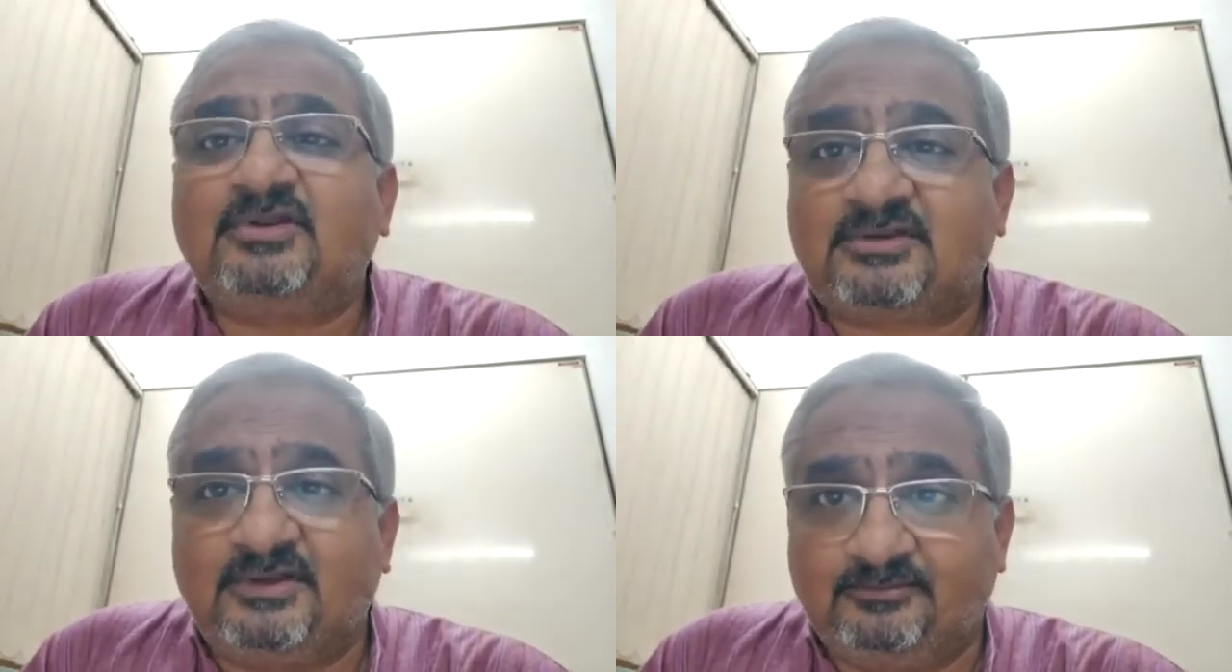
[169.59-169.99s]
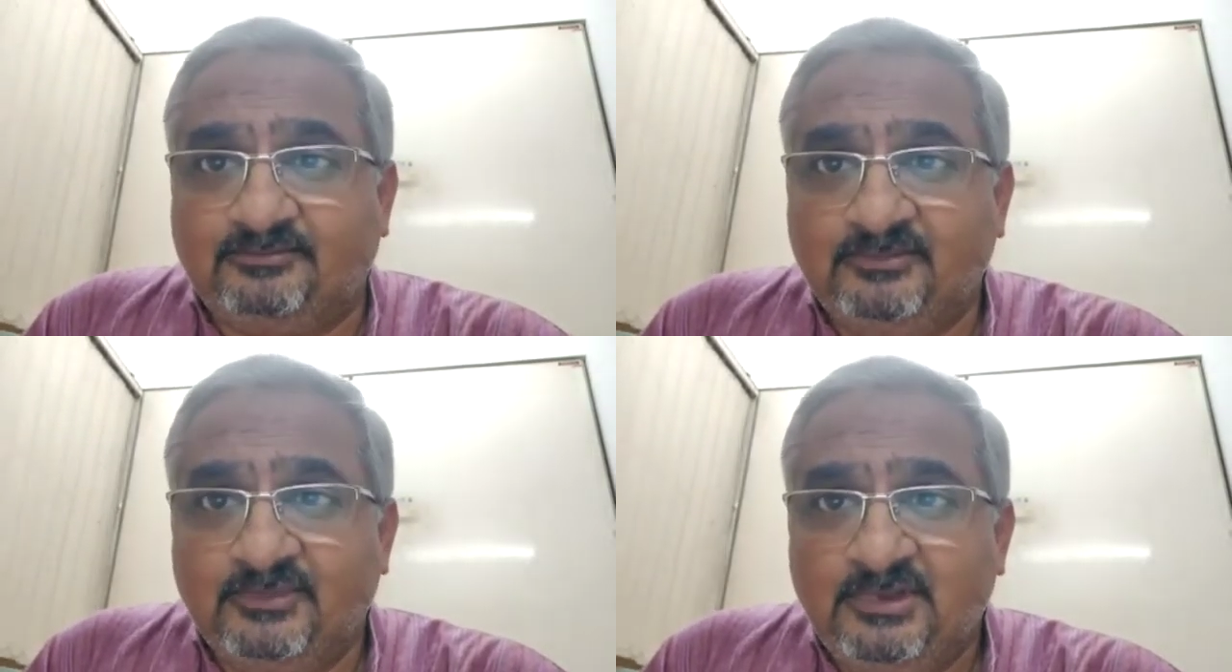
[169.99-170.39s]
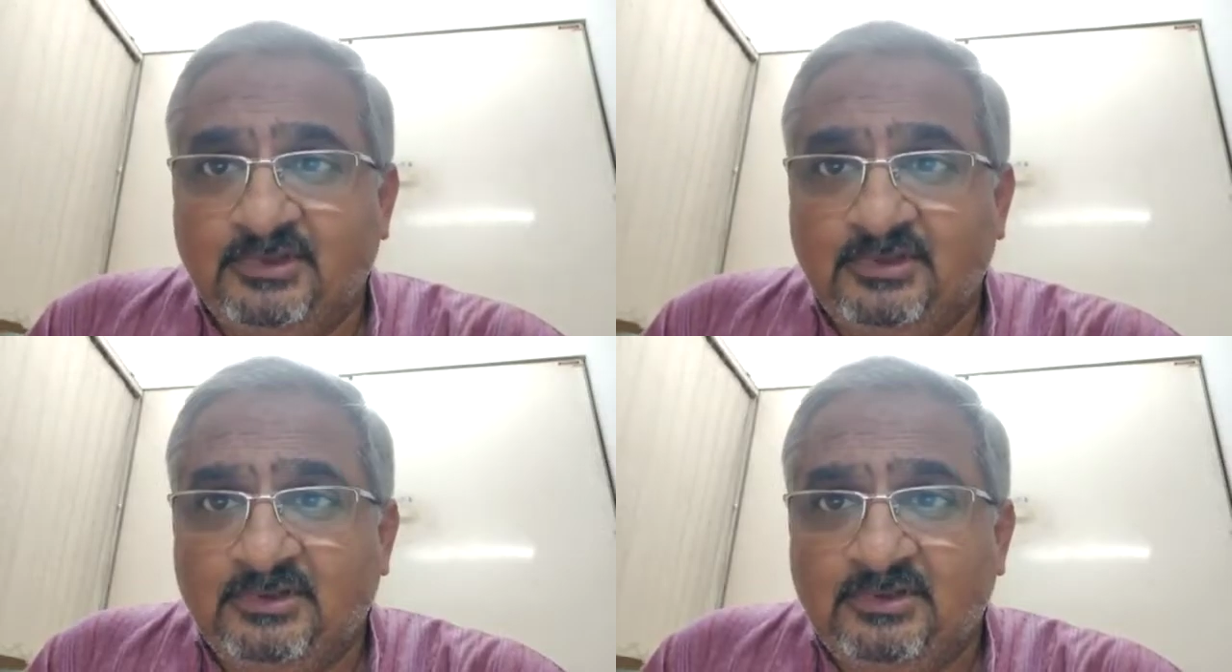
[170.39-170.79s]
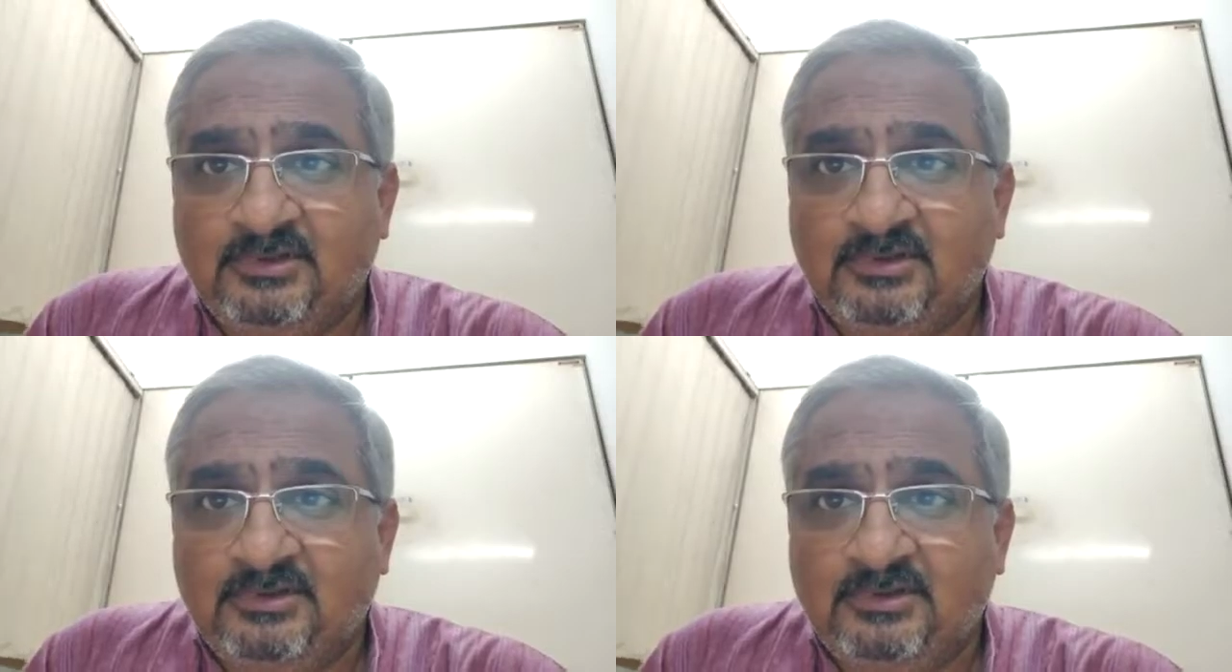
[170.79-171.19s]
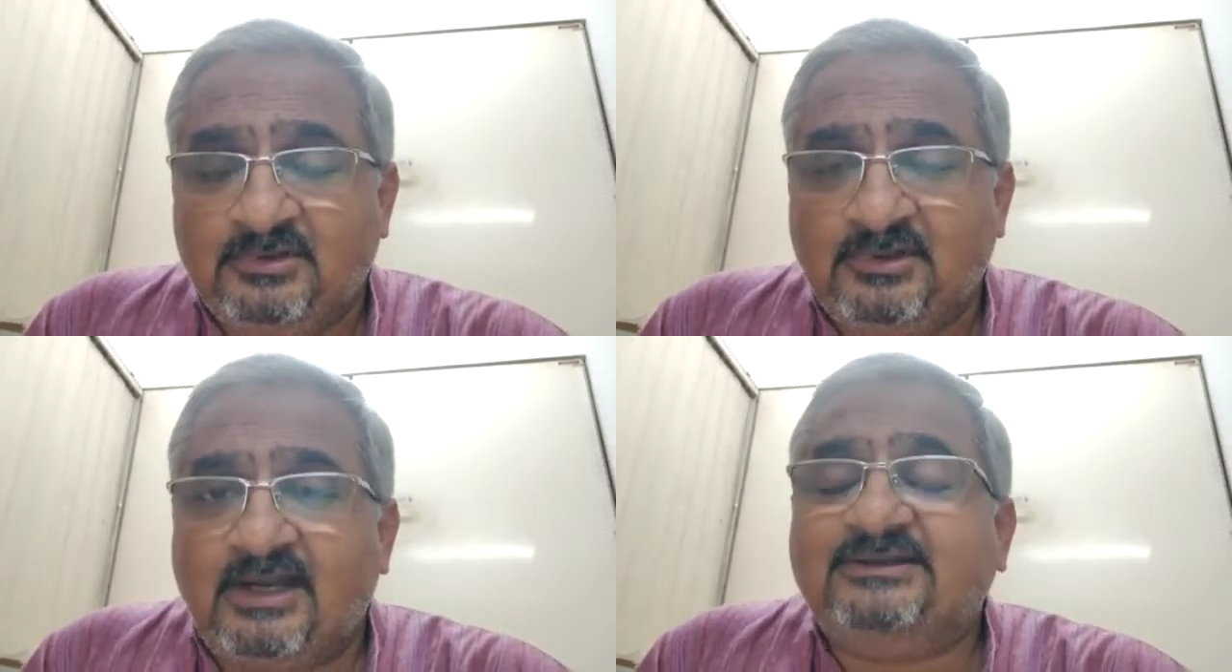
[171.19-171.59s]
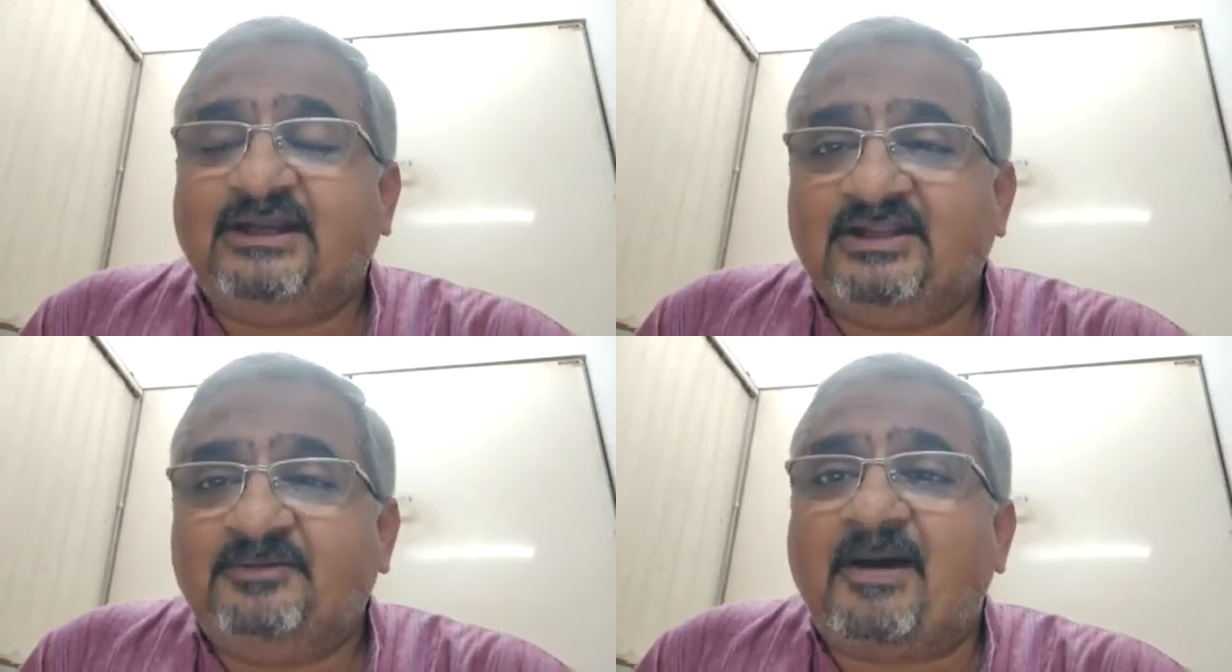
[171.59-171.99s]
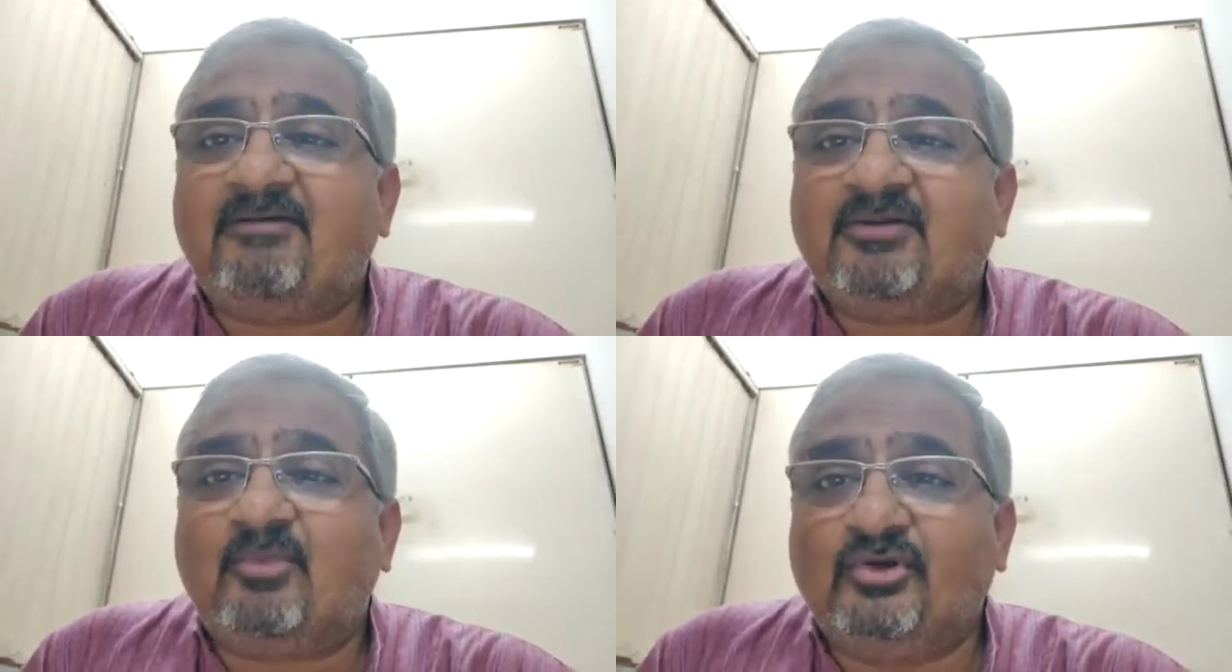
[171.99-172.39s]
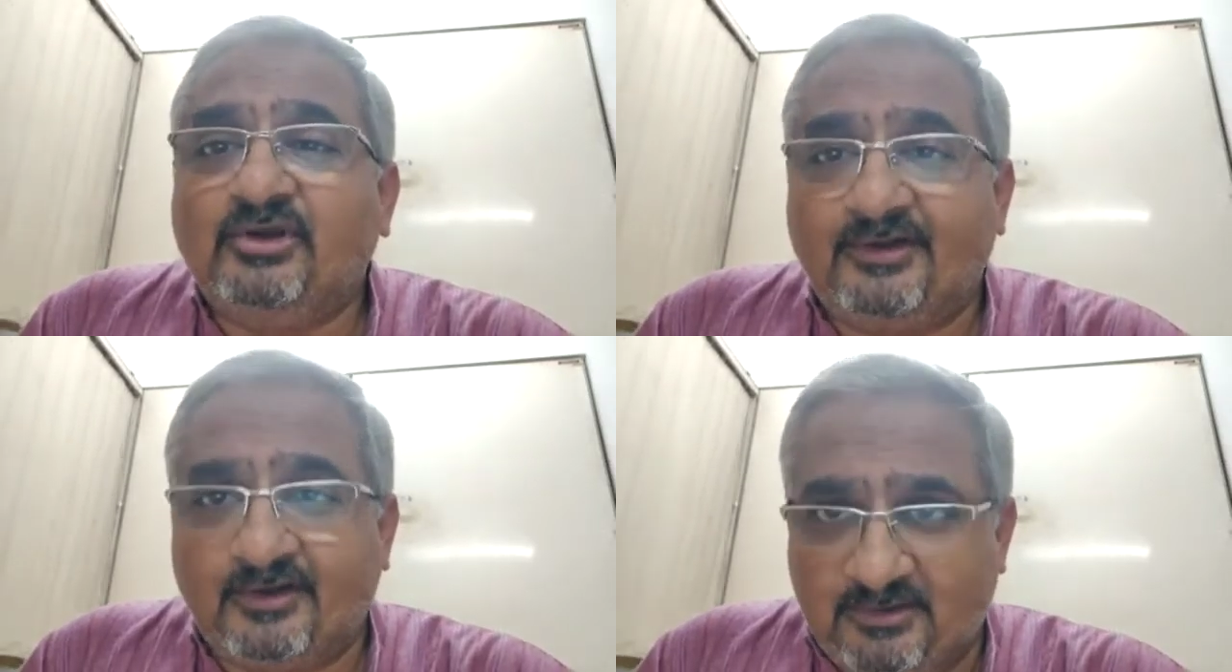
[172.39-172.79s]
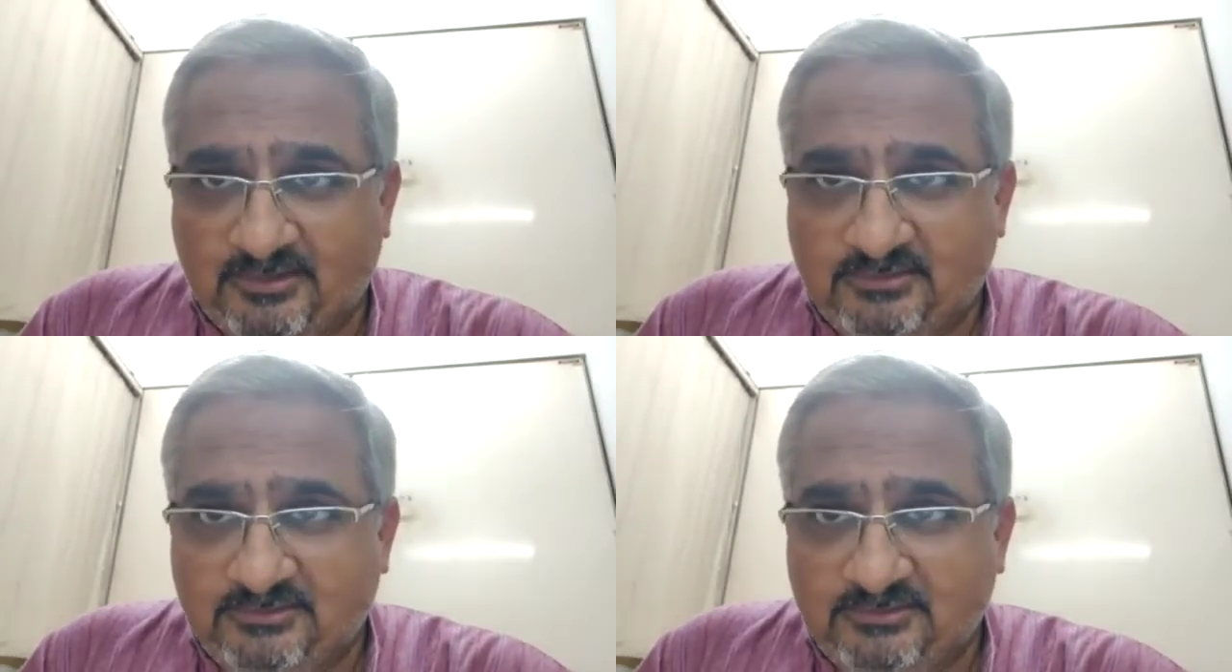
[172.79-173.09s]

system, and that is power modulator.